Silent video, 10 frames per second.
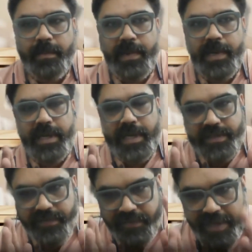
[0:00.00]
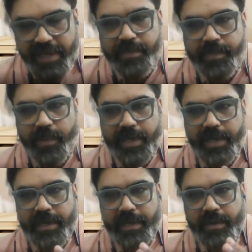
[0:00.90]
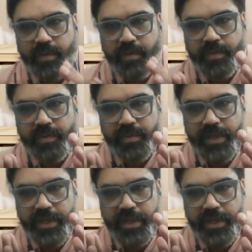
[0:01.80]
But it's very important to